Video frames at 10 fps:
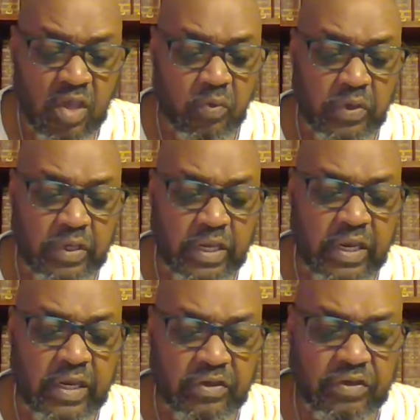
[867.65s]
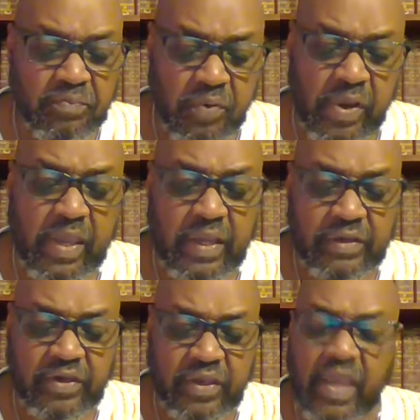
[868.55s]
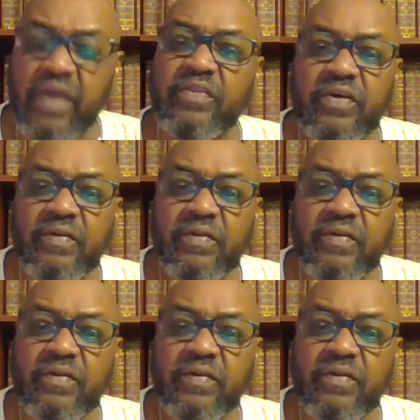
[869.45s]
We need to bring it together.